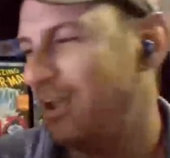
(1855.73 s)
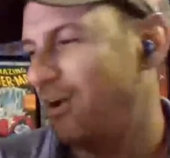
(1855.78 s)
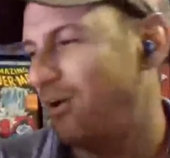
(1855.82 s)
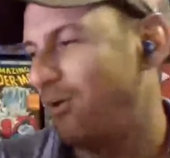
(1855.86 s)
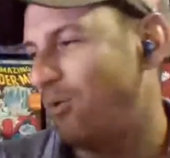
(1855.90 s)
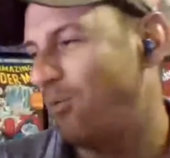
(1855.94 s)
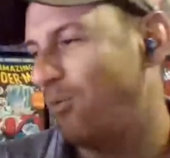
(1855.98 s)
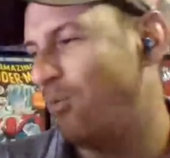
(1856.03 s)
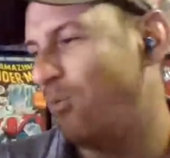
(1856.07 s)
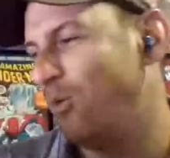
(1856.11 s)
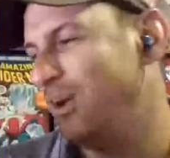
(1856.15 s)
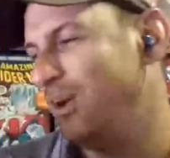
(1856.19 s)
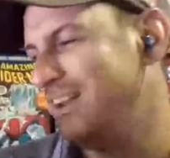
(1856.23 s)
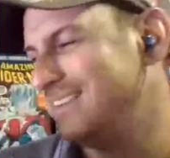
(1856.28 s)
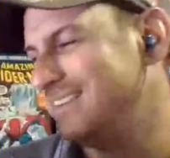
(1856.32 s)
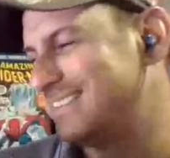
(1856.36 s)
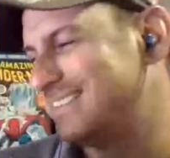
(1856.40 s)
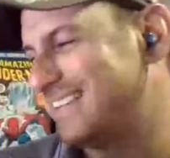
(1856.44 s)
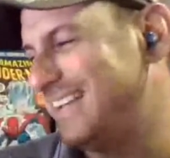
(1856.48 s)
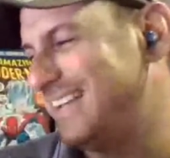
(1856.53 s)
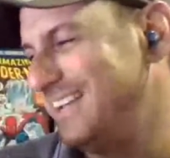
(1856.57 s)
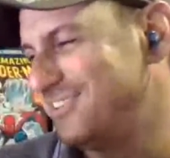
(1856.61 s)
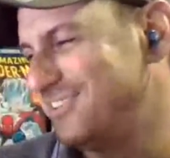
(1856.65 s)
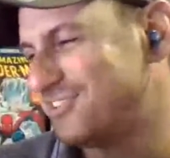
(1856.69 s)
what does
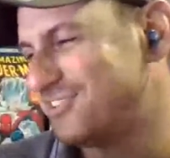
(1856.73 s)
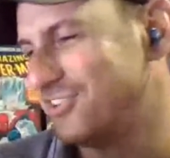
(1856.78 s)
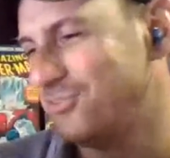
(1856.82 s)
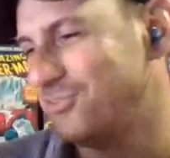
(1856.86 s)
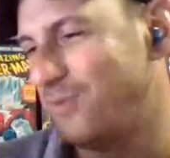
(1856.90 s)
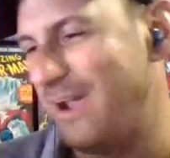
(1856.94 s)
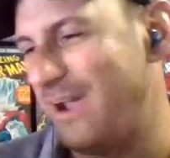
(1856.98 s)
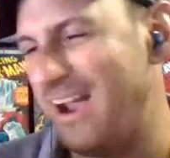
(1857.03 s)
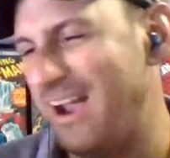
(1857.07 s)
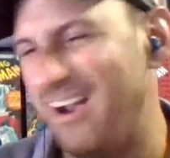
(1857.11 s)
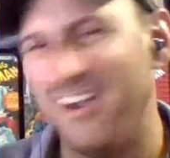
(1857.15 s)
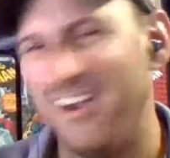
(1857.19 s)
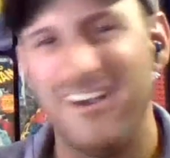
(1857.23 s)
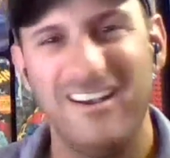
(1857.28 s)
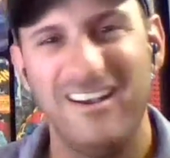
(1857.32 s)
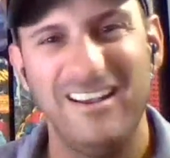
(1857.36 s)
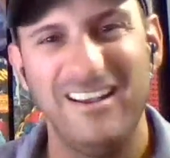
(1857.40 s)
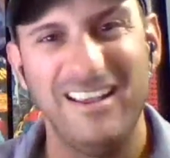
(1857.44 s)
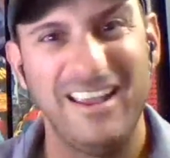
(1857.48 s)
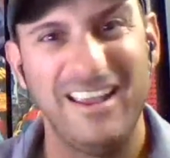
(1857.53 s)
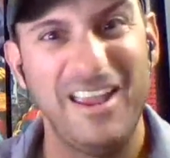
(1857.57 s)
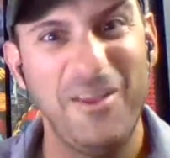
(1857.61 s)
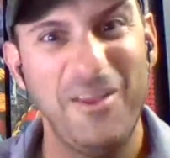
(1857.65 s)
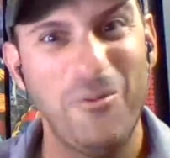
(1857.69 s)
Kindred wear?
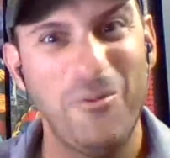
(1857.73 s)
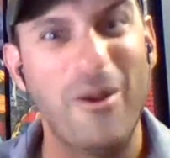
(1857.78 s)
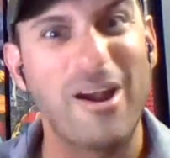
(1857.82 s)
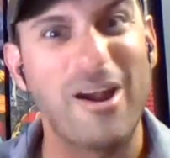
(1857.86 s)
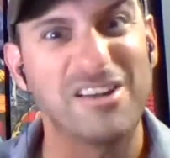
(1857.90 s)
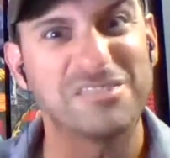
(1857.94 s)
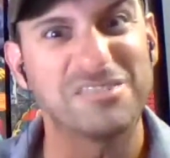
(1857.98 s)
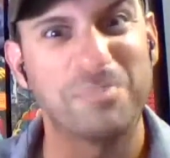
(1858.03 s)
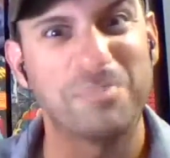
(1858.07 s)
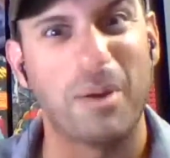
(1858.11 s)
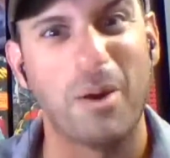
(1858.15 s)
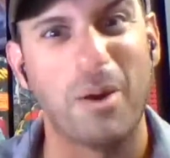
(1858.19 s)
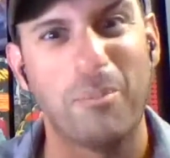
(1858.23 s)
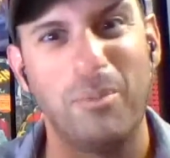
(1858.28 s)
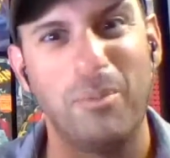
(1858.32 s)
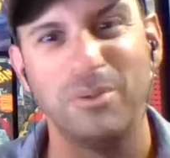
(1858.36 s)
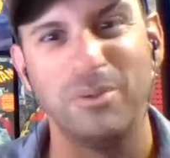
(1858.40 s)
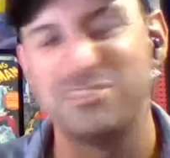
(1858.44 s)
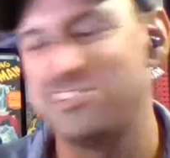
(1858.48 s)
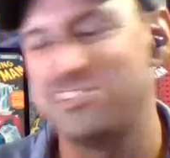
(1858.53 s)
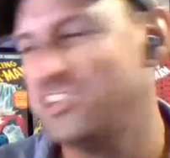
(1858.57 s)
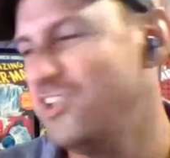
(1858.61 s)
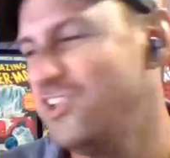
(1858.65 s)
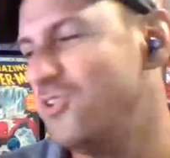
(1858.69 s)
He wears purple
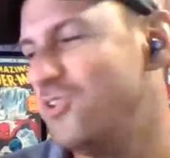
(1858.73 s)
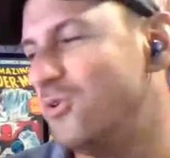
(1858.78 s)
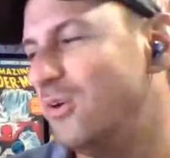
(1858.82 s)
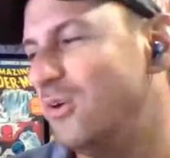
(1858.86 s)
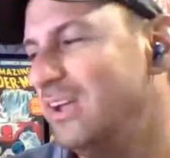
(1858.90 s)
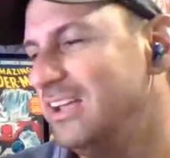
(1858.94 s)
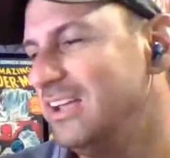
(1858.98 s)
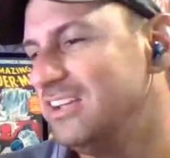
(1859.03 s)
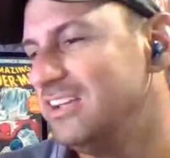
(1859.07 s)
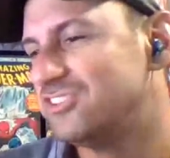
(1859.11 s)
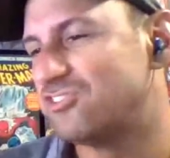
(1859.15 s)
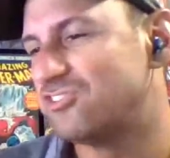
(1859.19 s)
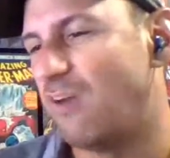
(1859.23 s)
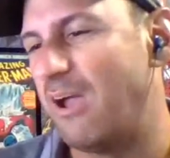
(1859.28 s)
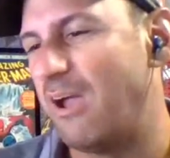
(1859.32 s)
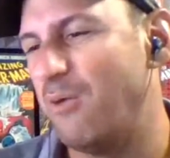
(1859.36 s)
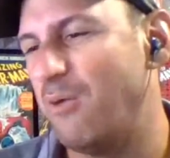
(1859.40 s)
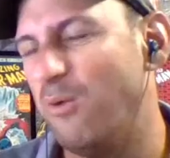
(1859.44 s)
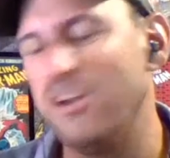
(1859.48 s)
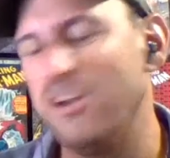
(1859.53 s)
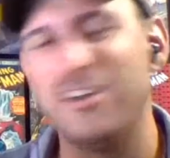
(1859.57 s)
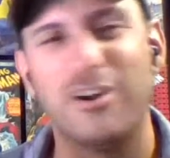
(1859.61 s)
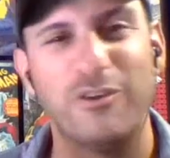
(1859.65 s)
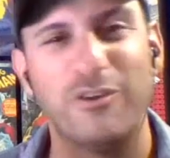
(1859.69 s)
too. So I
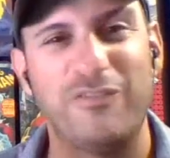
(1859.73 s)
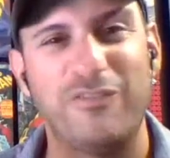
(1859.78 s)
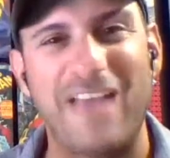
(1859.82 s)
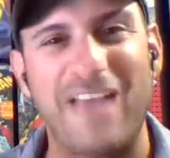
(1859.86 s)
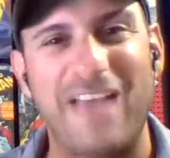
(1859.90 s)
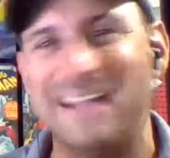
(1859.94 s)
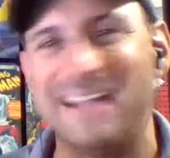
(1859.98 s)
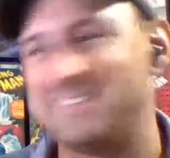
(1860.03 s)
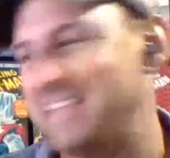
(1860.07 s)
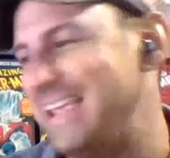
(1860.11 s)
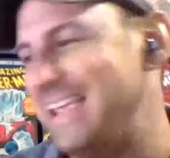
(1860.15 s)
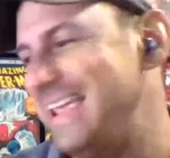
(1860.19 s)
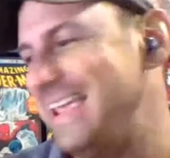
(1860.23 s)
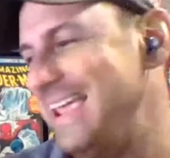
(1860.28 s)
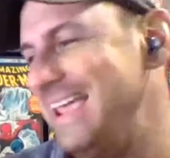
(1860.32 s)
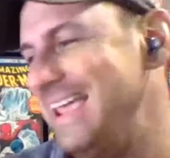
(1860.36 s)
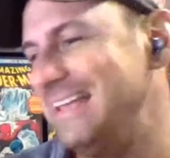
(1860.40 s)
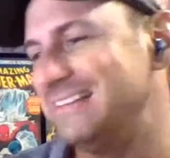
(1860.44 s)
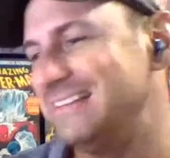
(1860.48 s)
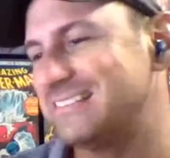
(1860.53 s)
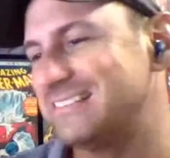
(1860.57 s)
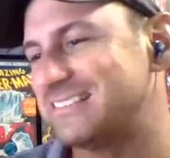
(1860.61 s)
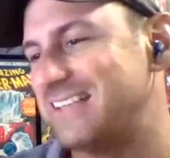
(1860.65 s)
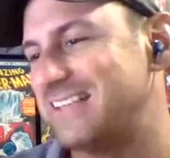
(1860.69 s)
wonder if that's a
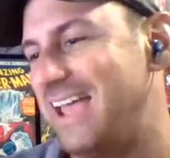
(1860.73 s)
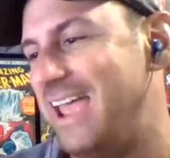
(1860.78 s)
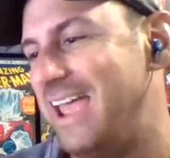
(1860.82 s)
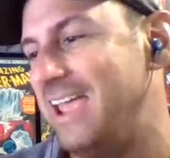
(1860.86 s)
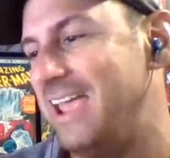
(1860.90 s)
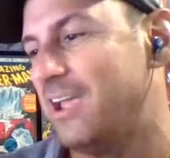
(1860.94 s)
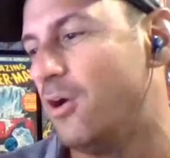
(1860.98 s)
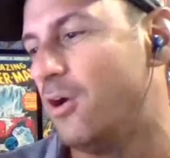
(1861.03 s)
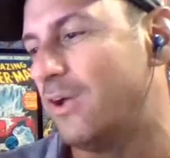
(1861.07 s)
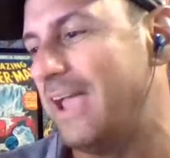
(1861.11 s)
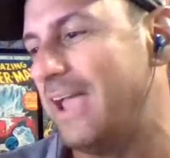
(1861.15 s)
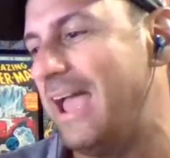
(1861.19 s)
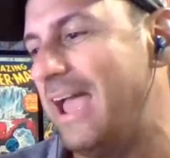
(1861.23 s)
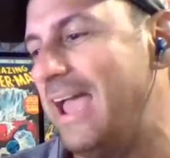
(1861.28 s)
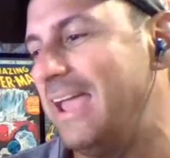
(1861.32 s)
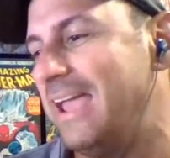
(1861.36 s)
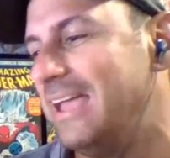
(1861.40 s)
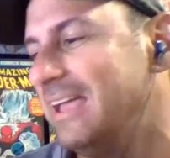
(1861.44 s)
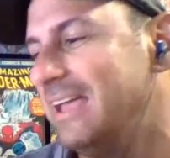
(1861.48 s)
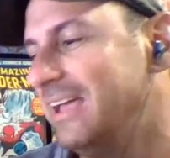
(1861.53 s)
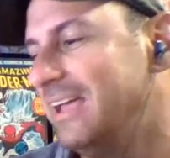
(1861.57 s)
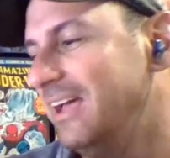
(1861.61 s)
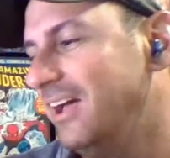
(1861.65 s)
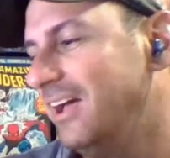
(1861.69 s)
hint saying,
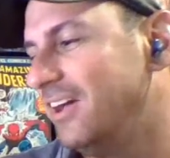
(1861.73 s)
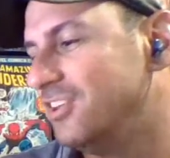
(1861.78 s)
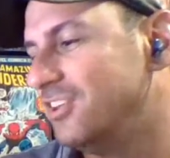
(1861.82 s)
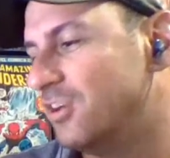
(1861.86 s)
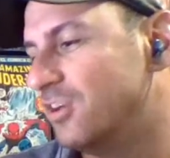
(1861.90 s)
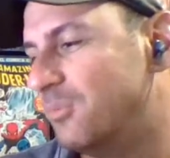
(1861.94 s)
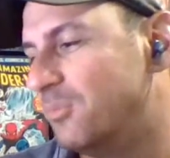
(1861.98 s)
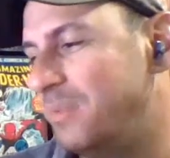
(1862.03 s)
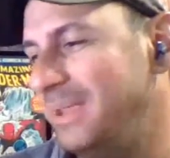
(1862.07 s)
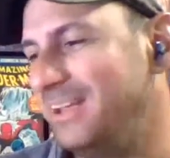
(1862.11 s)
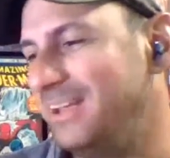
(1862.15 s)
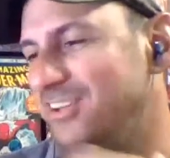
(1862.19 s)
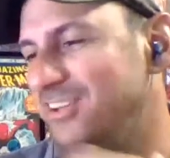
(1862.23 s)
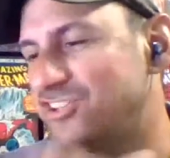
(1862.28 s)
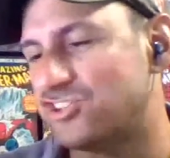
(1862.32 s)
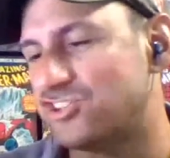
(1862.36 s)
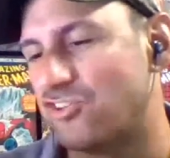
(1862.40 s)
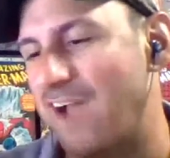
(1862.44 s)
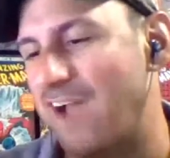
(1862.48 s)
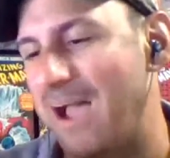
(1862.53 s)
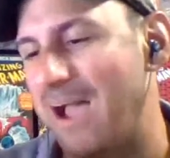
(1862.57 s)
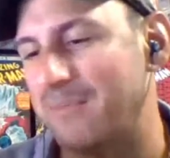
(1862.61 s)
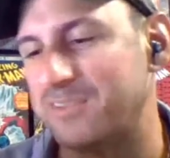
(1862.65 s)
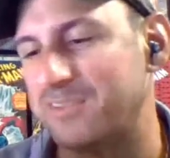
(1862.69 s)
okay, you're being
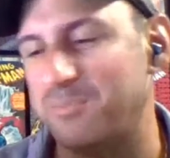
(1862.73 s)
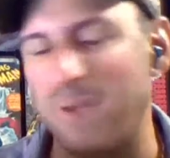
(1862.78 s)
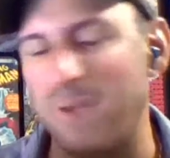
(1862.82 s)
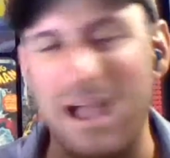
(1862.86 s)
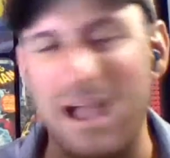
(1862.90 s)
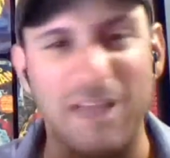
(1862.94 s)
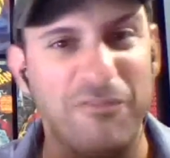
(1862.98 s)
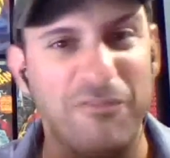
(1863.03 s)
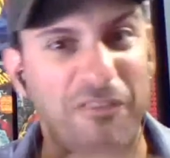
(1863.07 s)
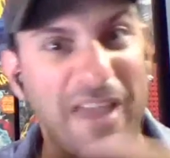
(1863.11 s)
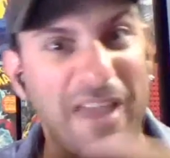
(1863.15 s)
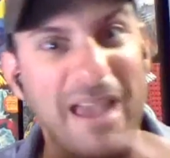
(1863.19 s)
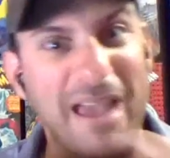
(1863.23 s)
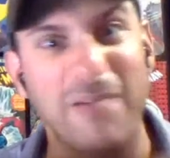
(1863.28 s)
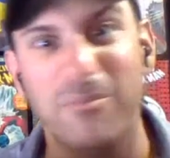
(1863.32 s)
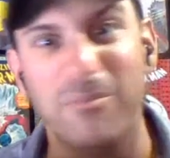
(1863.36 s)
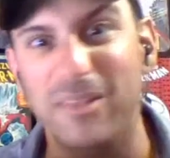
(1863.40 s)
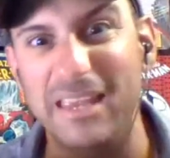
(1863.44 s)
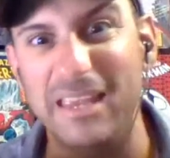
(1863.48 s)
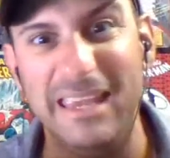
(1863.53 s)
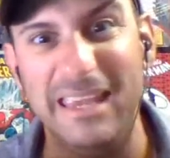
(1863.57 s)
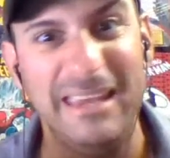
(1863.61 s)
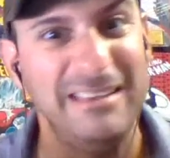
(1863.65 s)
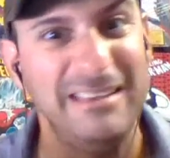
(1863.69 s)
dropped by
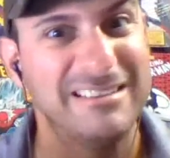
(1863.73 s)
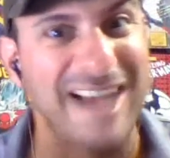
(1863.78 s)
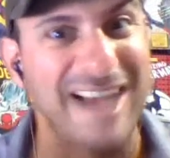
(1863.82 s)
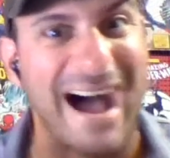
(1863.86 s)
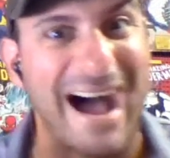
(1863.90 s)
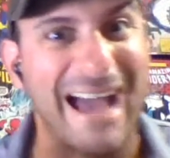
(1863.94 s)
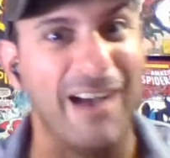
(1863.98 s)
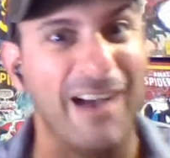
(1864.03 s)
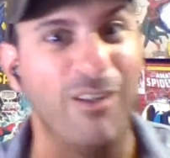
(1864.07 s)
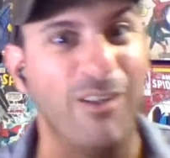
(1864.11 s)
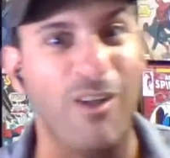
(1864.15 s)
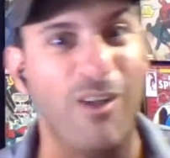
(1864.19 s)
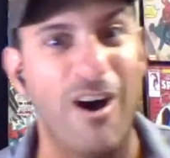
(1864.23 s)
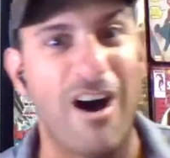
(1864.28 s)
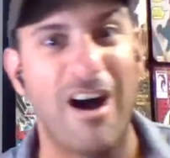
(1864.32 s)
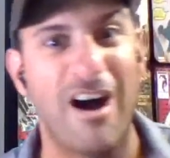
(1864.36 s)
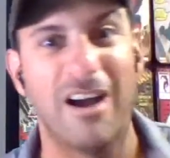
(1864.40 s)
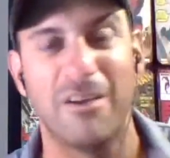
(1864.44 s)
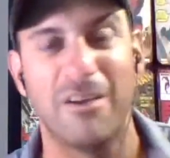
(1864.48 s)
family dialogue,